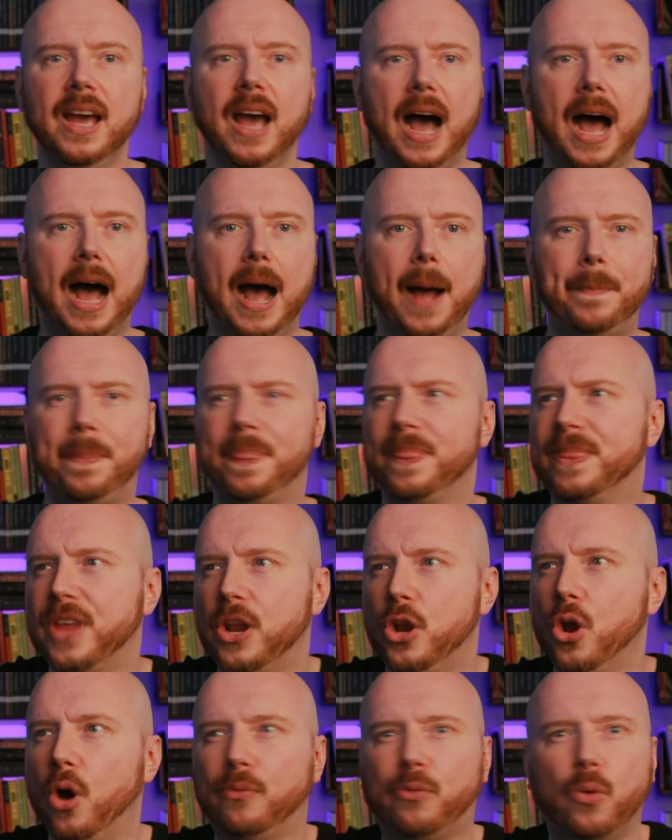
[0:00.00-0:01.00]
Um, the
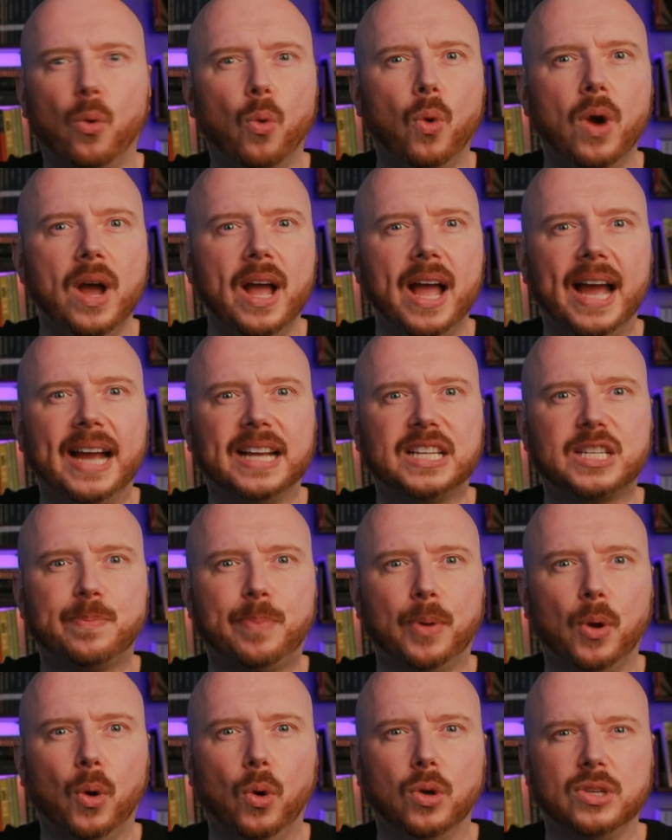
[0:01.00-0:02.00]
novel
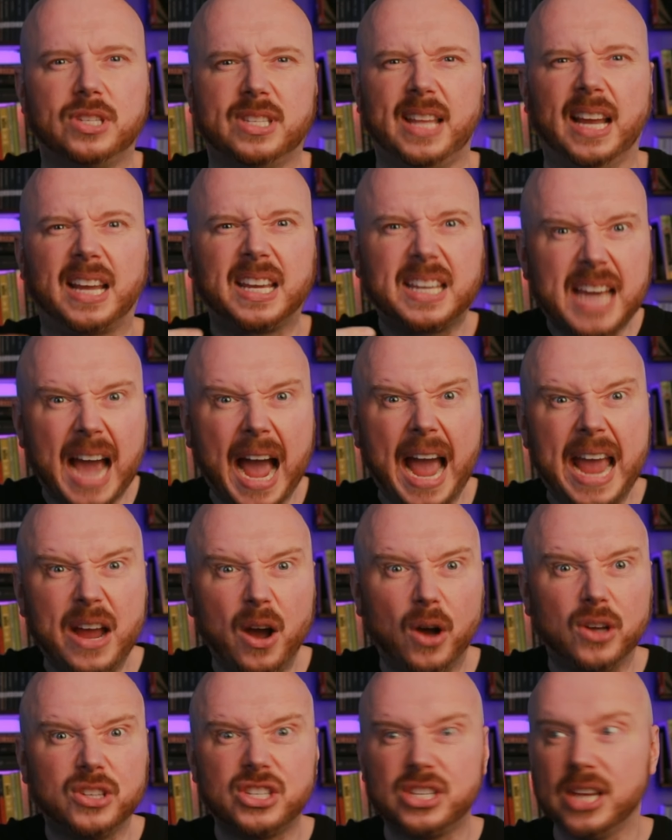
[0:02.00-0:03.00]
explores the
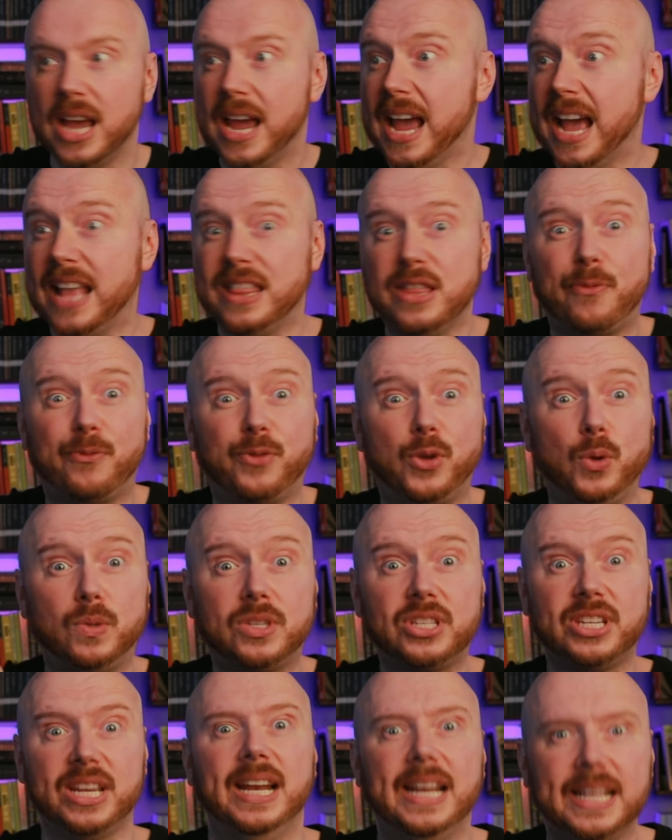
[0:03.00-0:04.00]
chaos and the
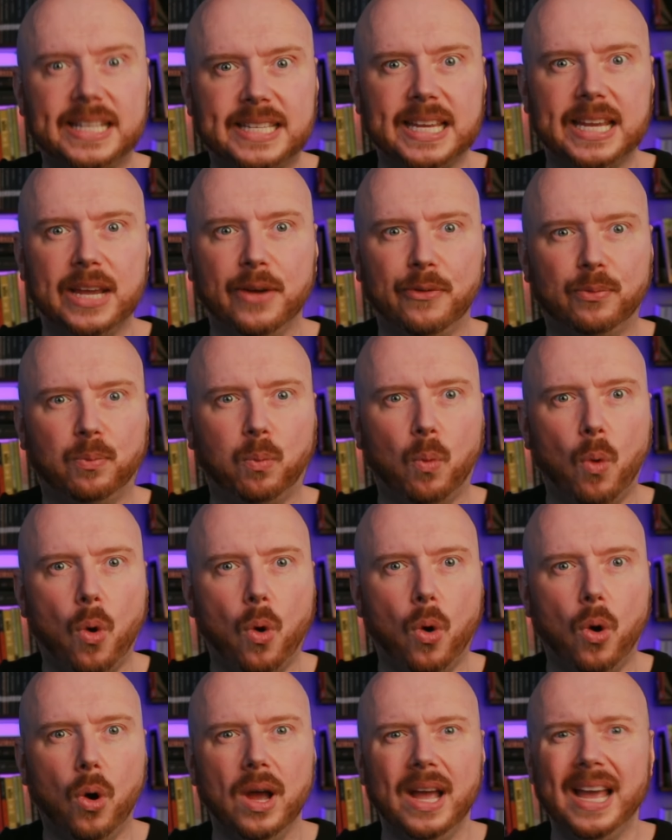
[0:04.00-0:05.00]
futility of
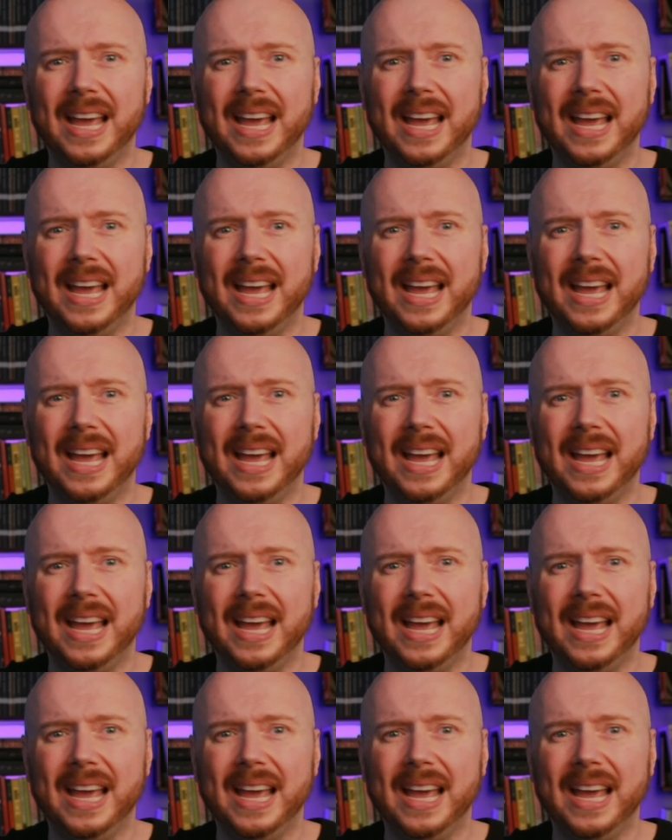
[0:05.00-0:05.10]
war.